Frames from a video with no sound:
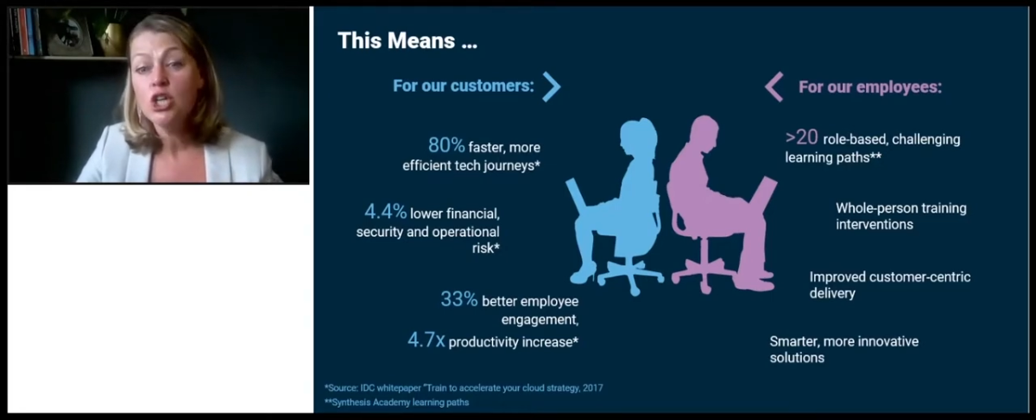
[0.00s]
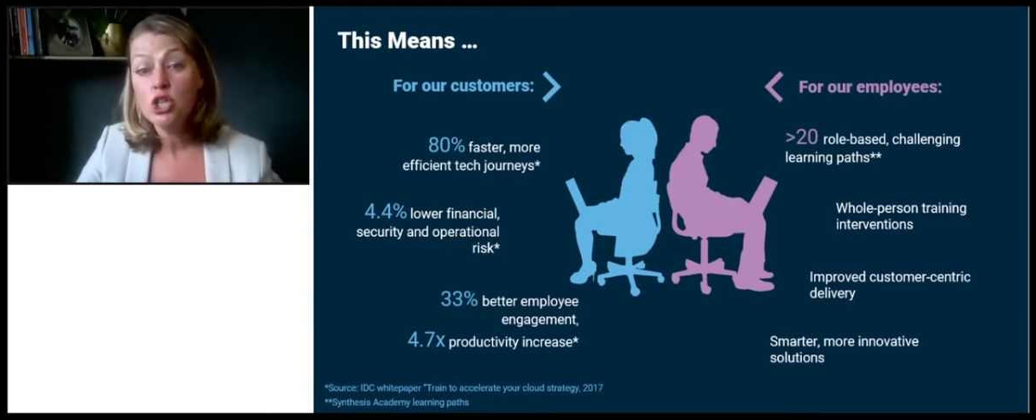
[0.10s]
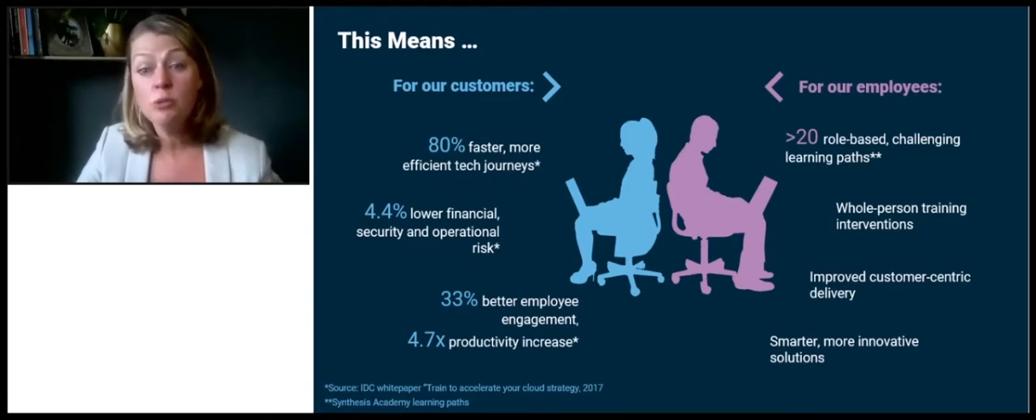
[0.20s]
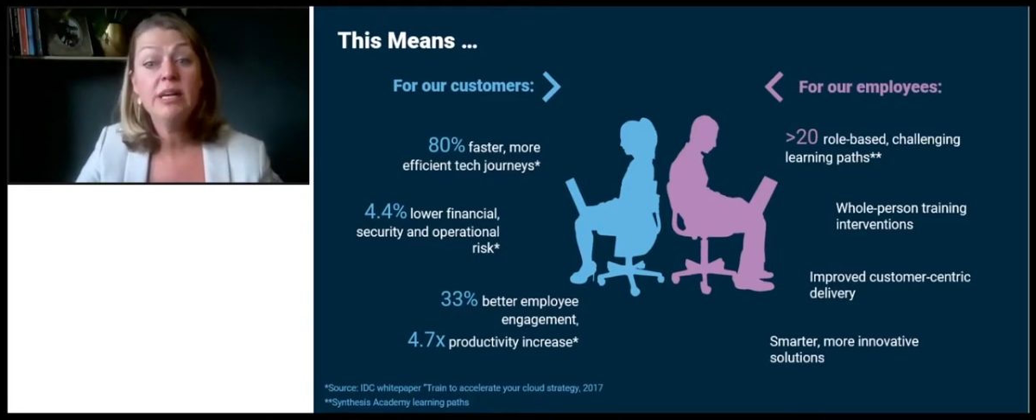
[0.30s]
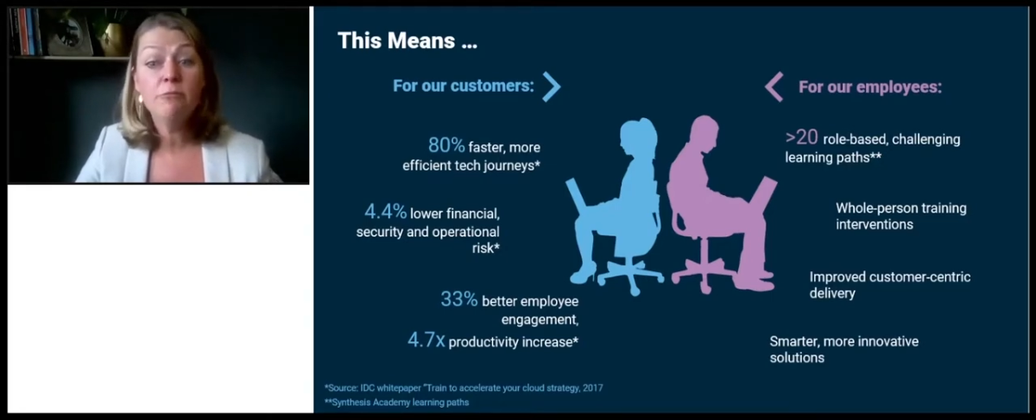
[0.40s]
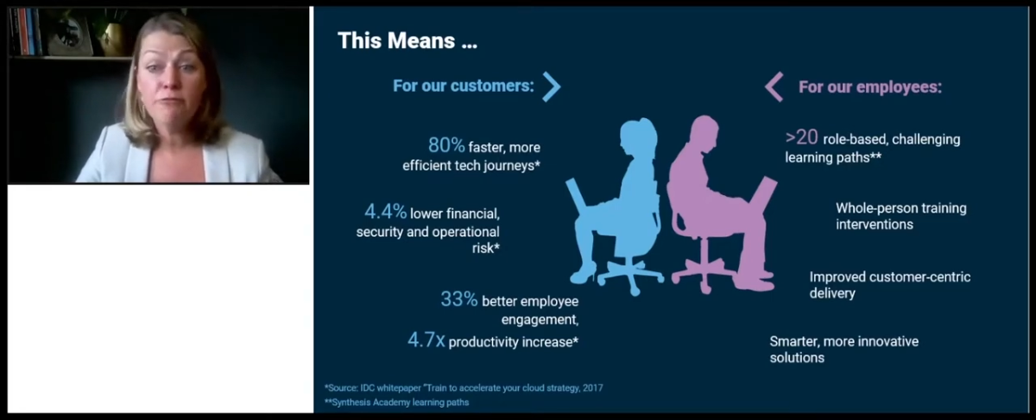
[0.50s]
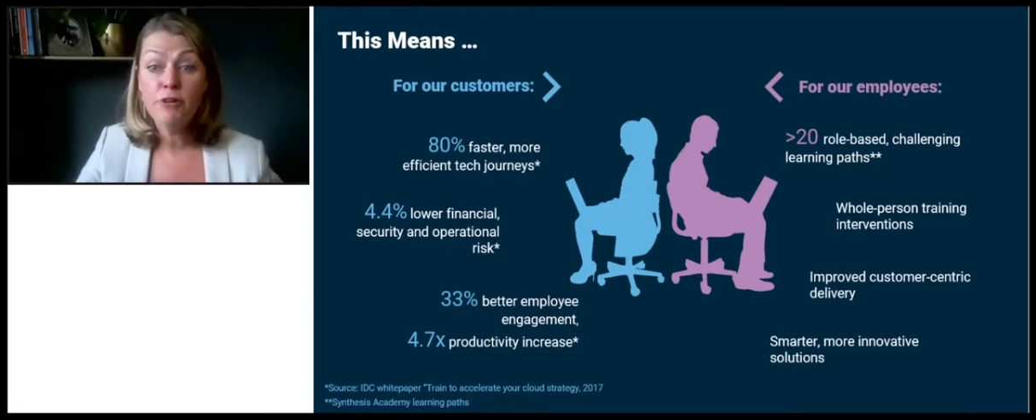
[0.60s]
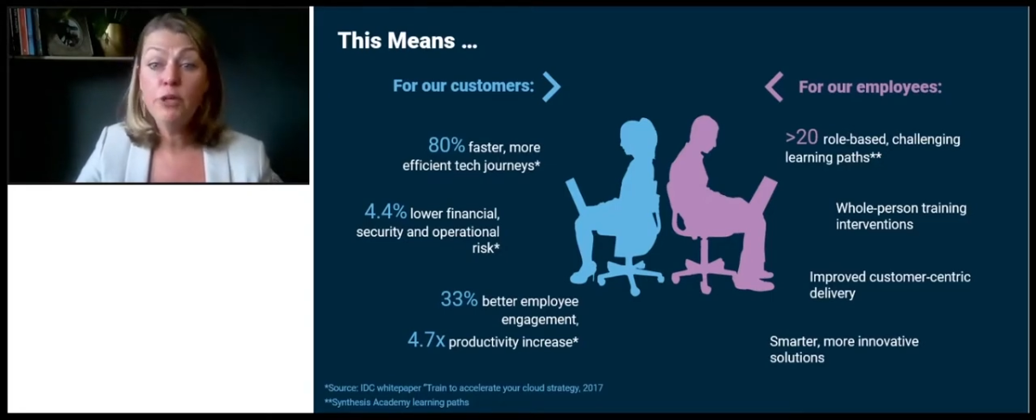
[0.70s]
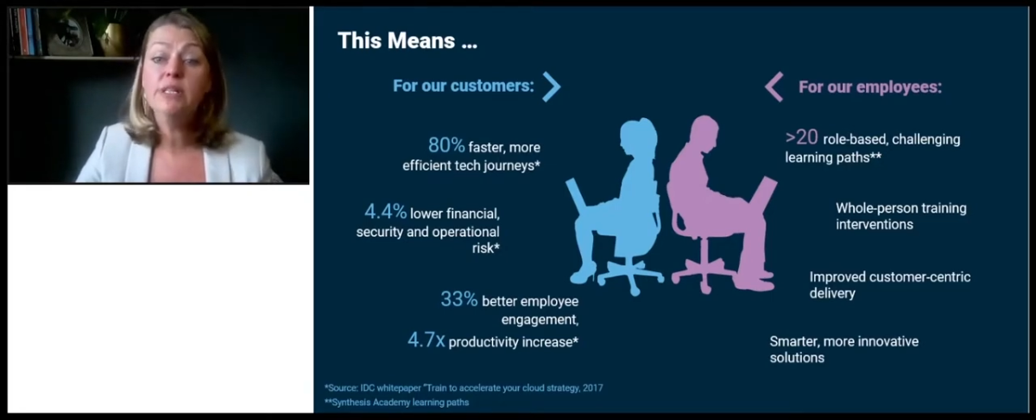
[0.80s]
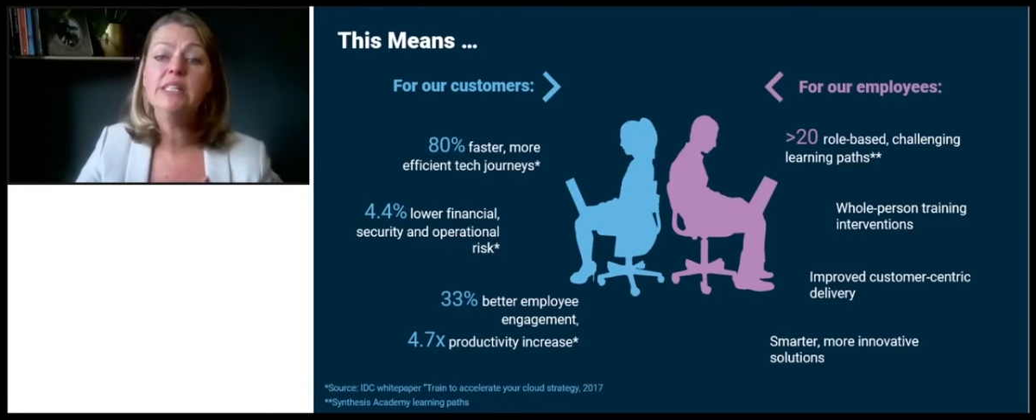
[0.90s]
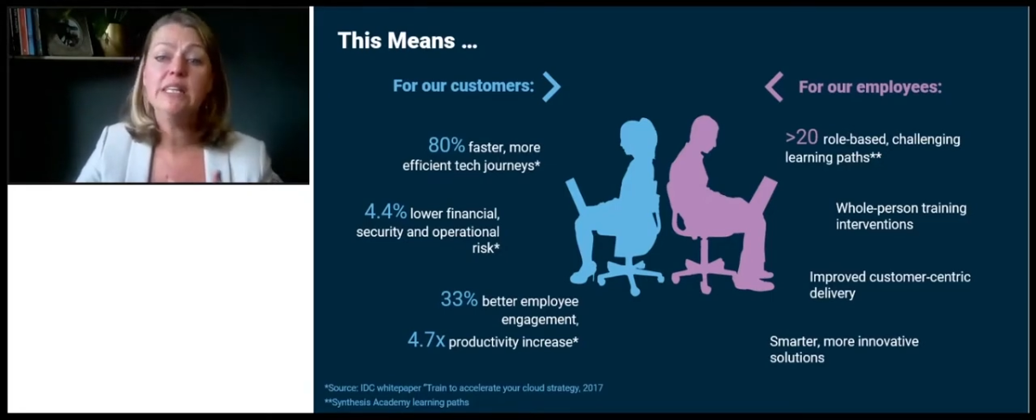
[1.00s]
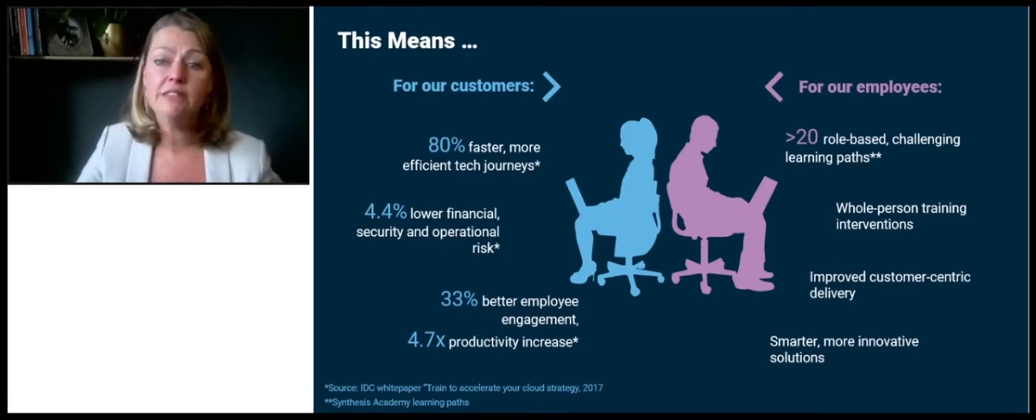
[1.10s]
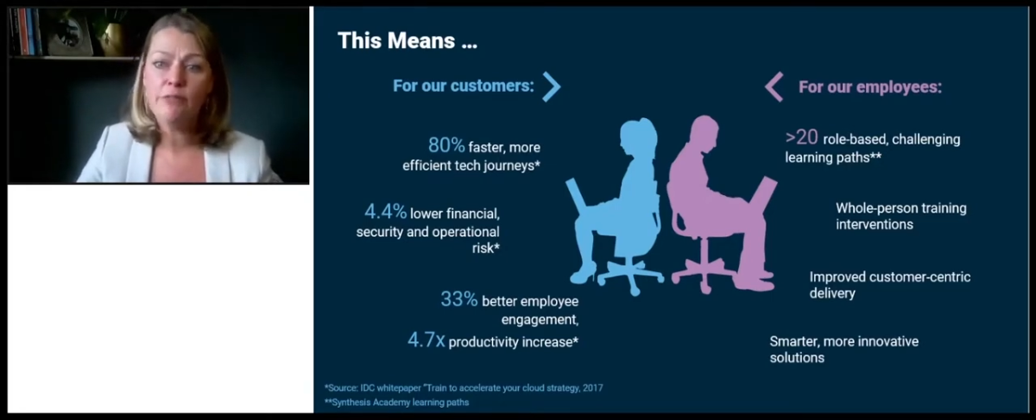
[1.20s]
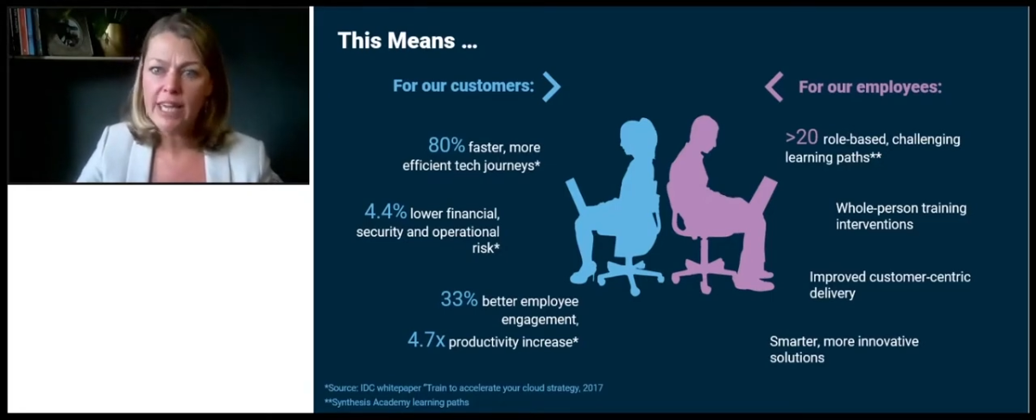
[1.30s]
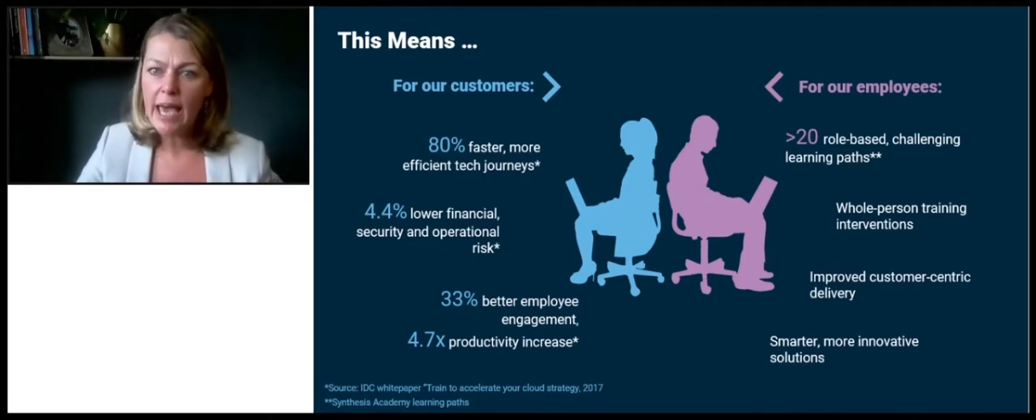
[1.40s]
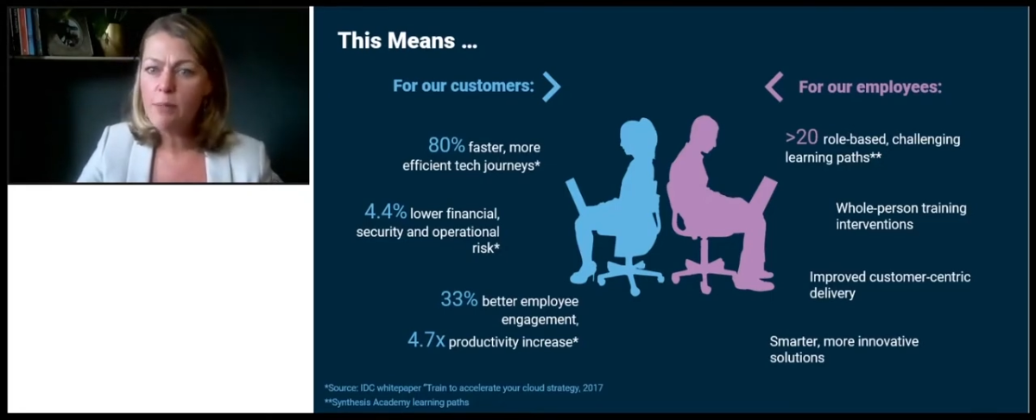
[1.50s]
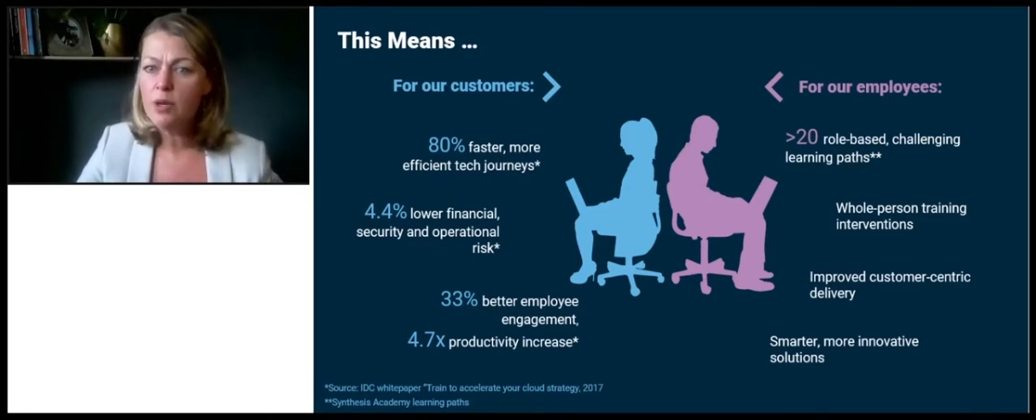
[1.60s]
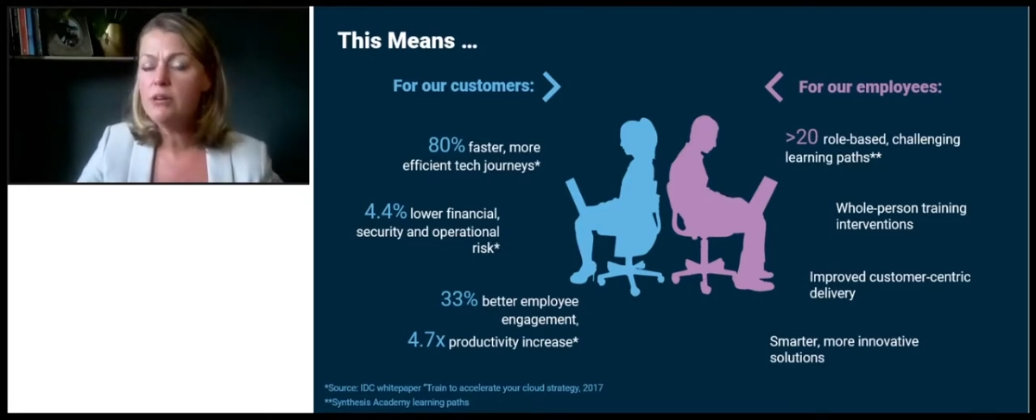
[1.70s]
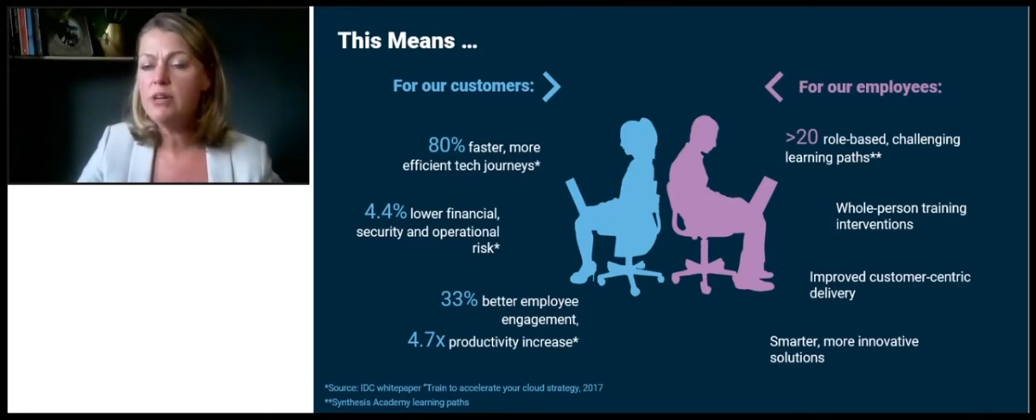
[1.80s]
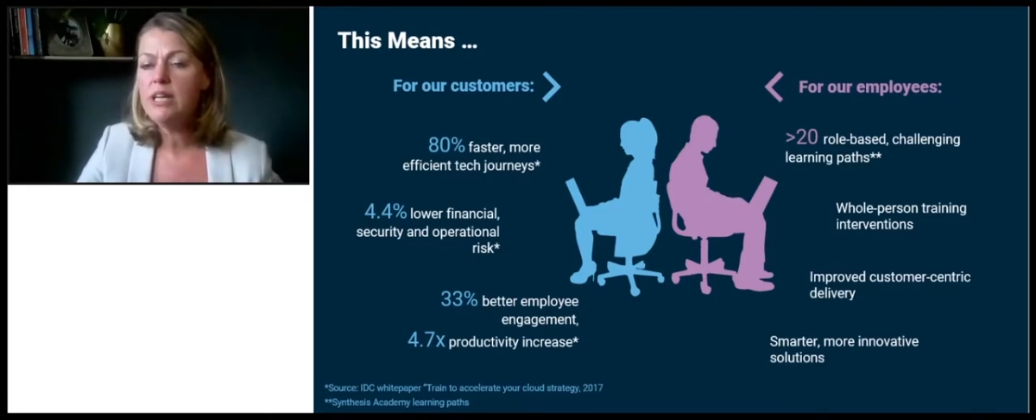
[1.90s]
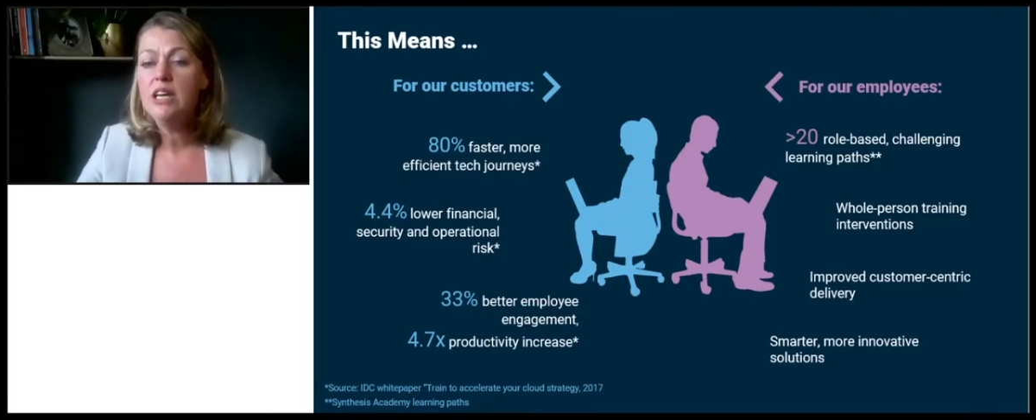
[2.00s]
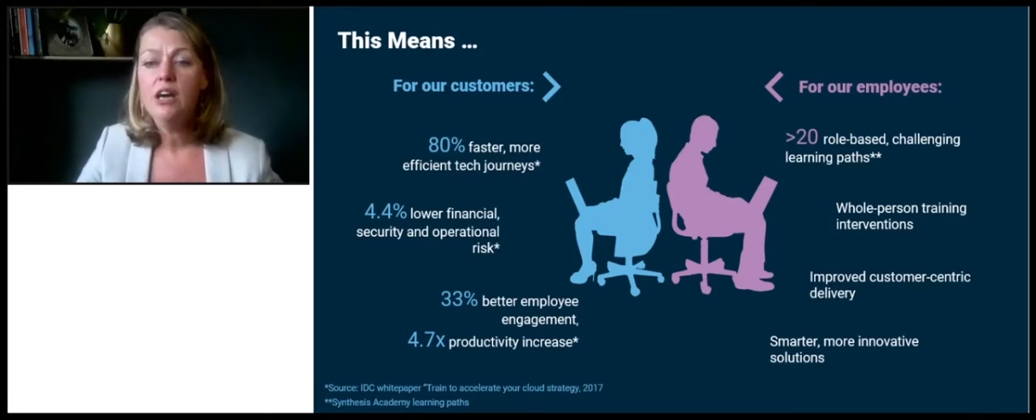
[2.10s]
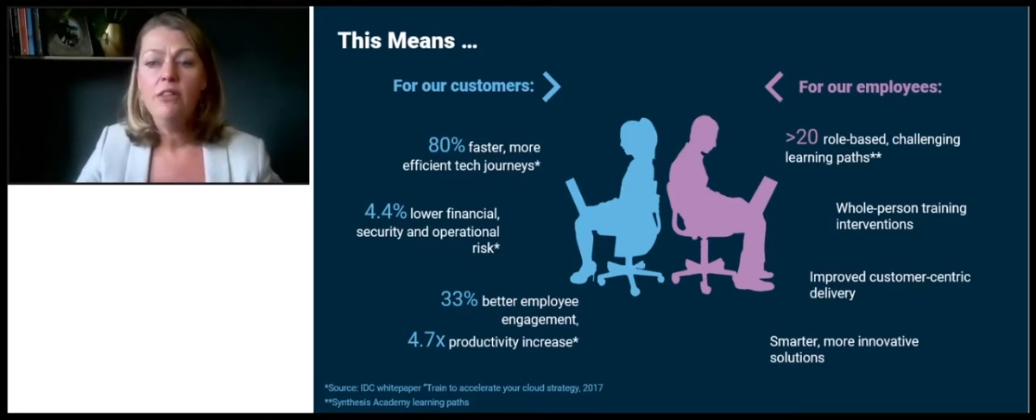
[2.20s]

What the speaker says: to become fluent in the vocabulary,